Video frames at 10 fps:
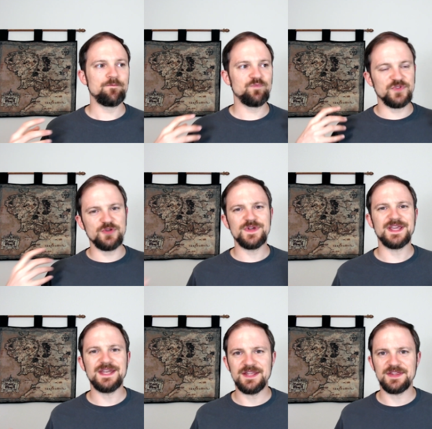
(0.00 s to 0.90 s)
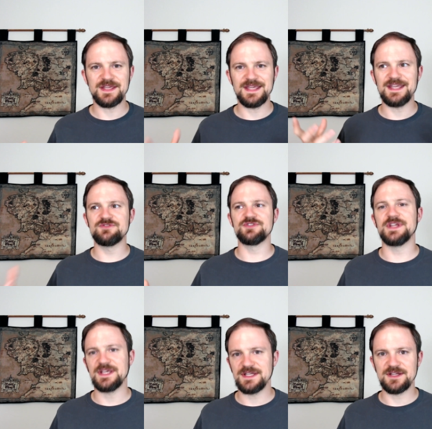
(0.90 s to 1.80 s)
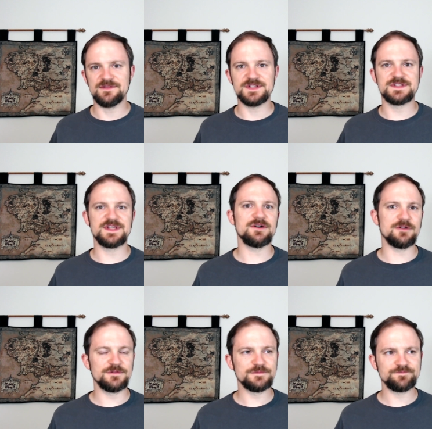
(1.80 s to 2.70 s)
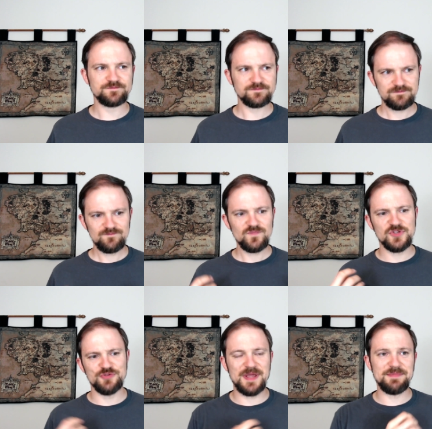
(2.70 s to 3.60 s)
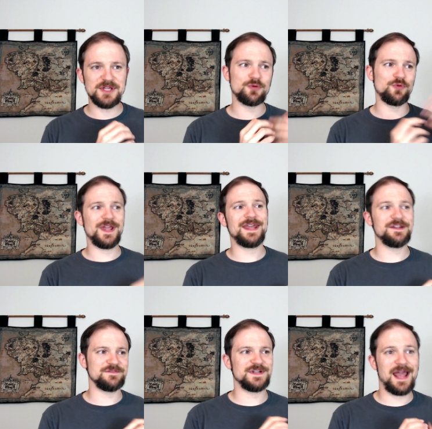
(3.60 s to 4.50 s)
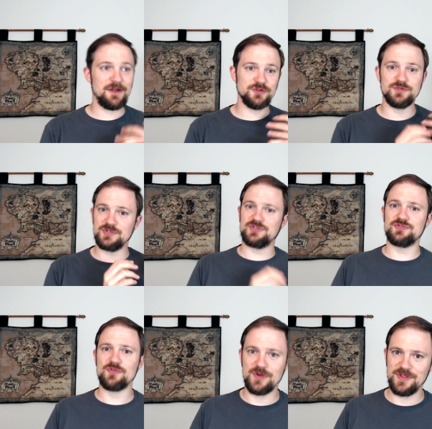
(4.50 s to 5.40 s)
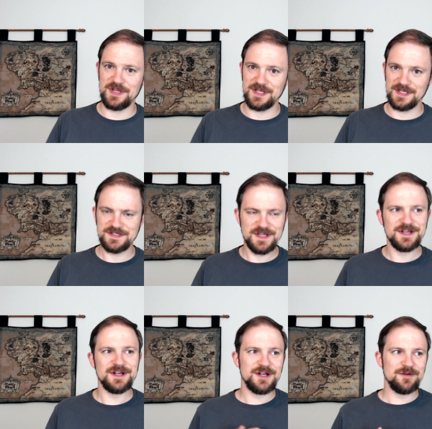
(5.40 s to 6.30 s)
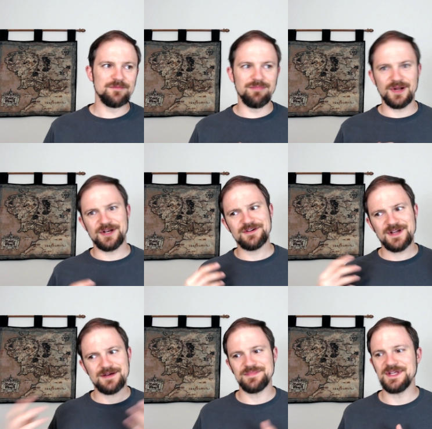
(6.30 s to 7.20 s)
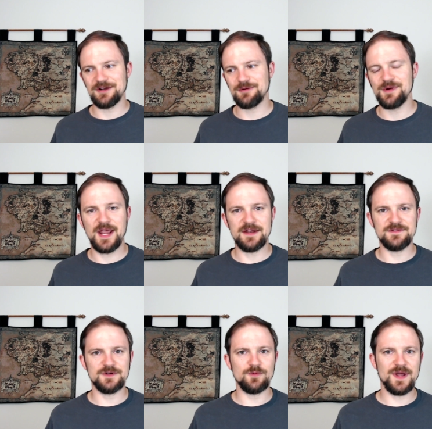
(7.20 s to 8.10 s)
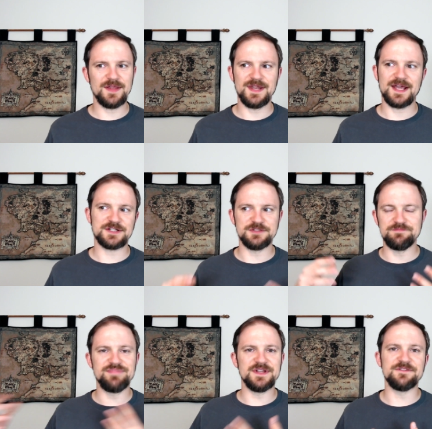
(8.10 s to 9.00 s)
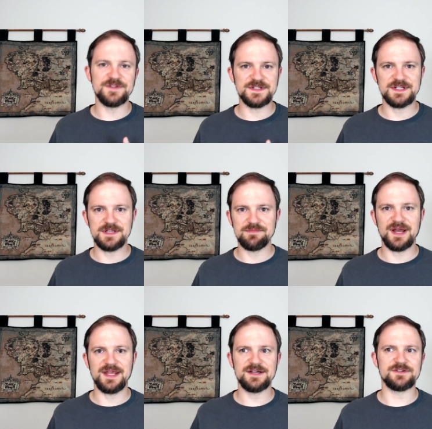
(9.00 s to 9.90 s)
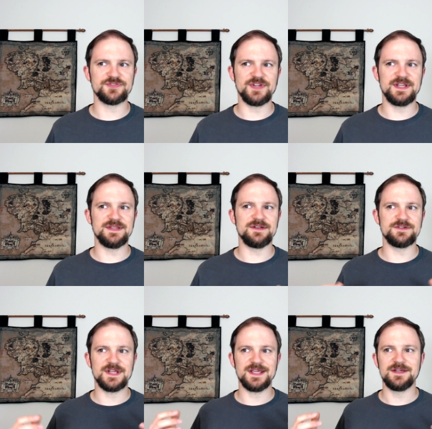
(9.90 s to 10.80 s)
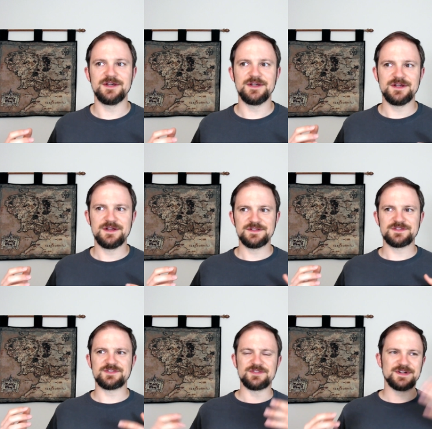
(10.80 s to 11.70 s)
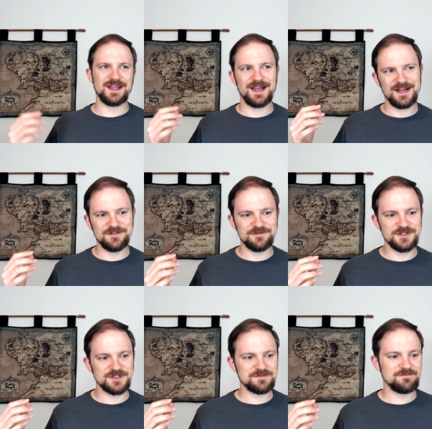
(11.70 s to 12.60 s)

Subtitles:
doing anything interesting in and of itself. You may be creative in how you destroy things, but you're not being creative in a way that actually benefits anybody else. And there's a certain kind of just